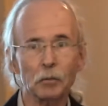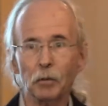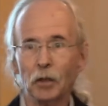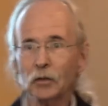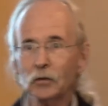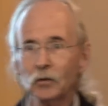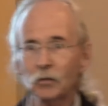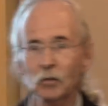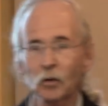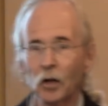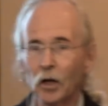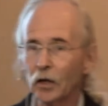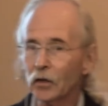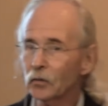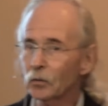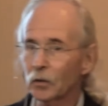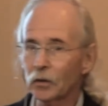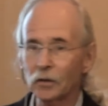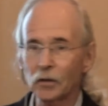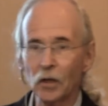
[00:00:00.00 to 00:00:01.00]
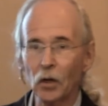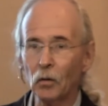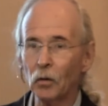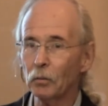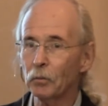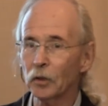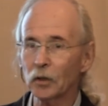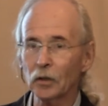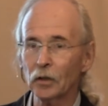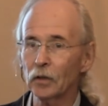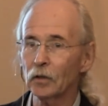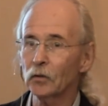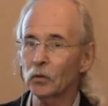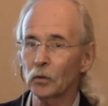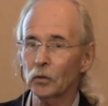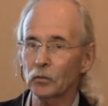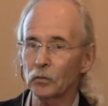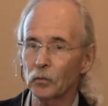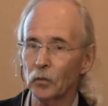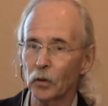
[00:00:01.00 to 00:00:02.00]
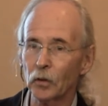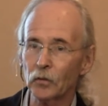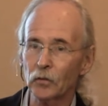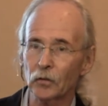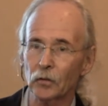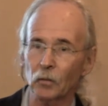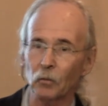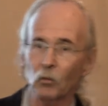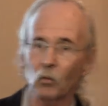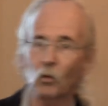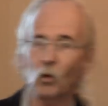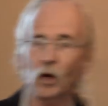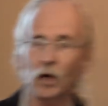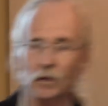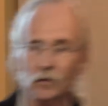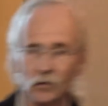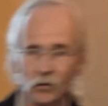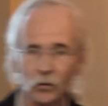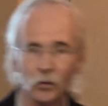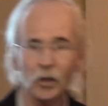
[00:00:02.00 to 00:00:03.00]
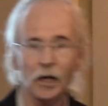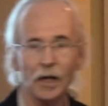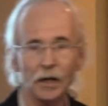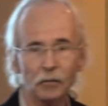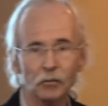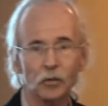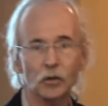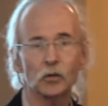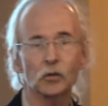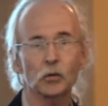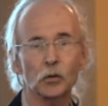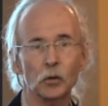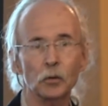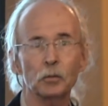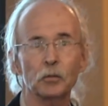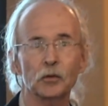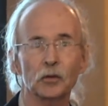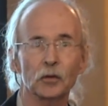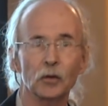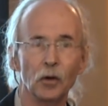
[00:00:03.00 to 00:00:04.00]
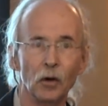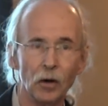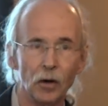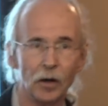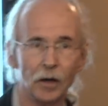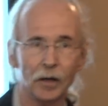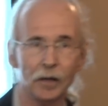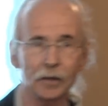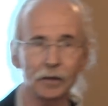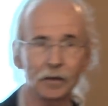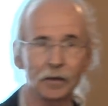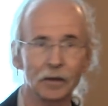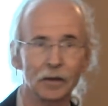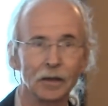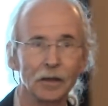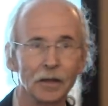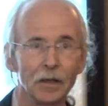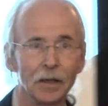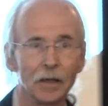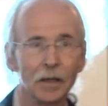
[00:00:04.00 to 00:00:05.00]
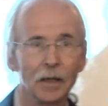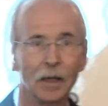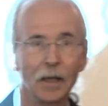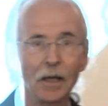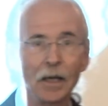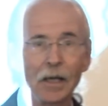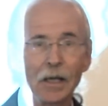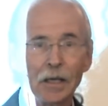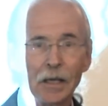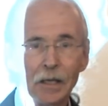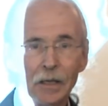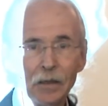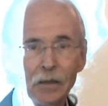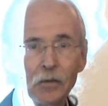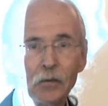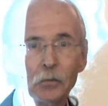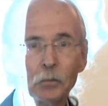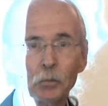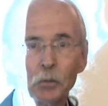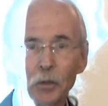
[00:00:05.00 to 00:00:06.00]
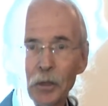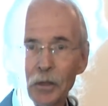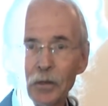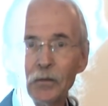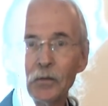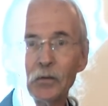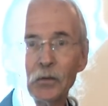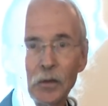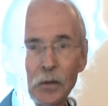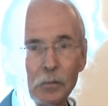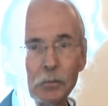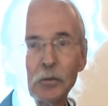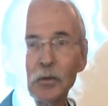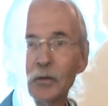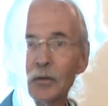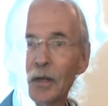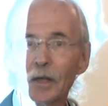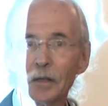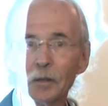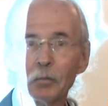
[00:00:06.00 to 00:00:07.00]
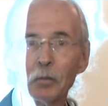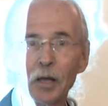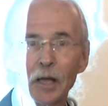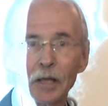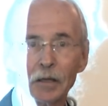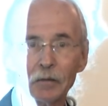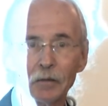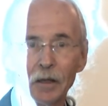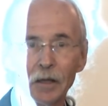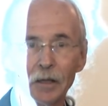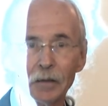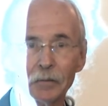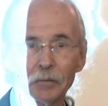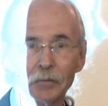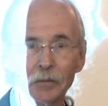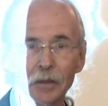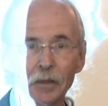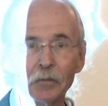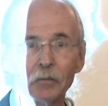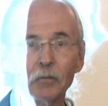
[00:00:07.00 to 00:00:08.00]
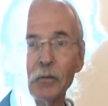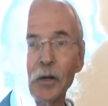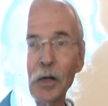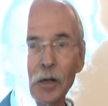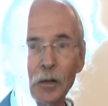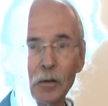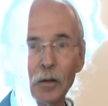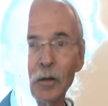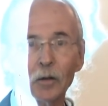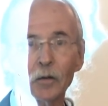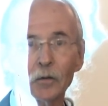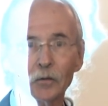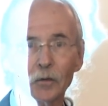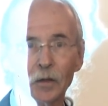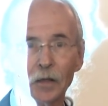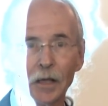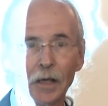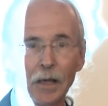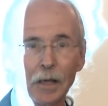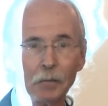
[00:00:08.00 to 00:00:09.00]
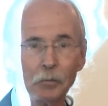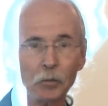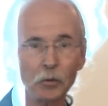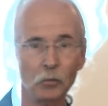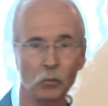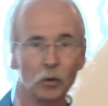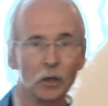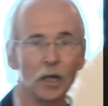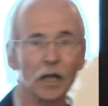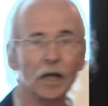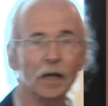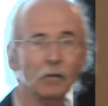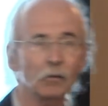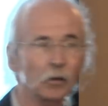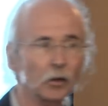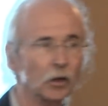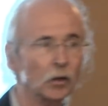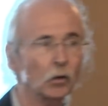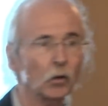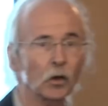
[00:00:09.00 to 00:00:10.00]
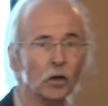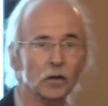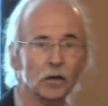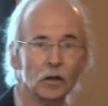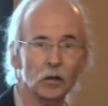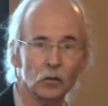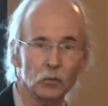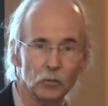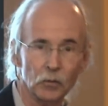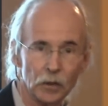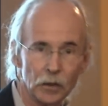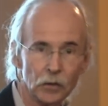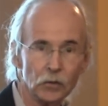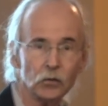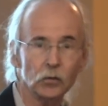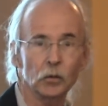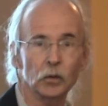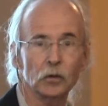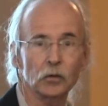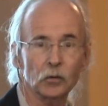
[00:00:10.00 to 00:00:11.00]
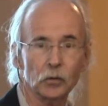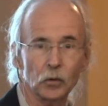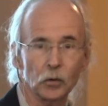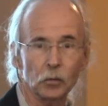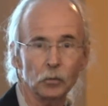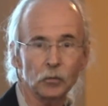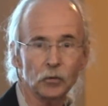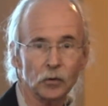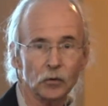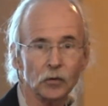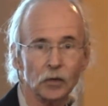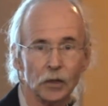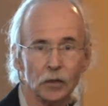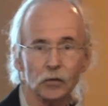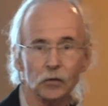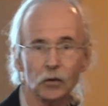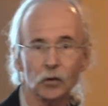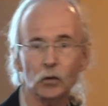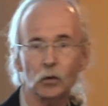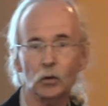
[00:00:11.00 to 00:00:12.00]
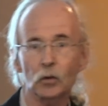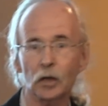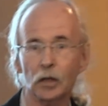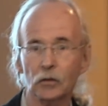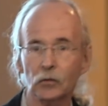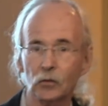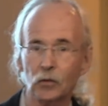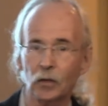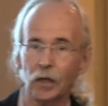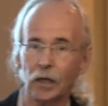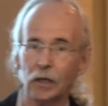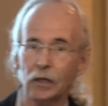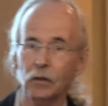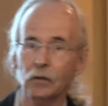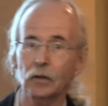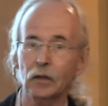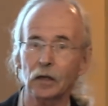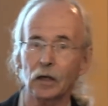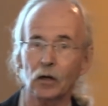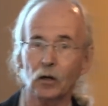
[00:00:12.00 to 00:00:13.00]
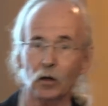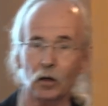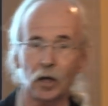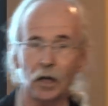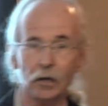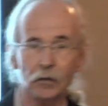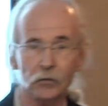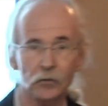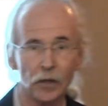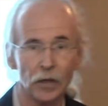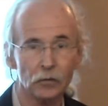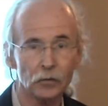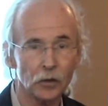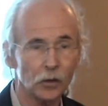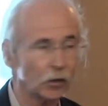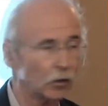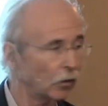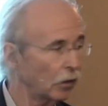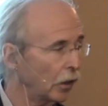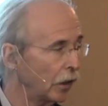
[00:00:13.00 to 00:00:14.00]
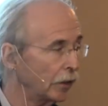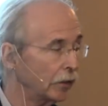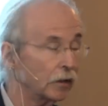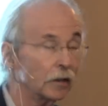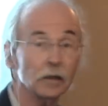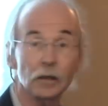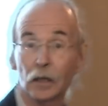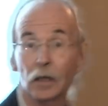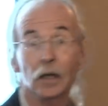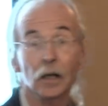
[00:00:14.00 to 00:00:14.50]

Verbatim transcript: a bunch of laws with no ability to enforce them. Once you have the troops gone, it is pretty cheap to take a black life, and very little is going to happen. Whenever the North intervenes with troops, as against the Ku Klux Klan in Carolina, South Carolina,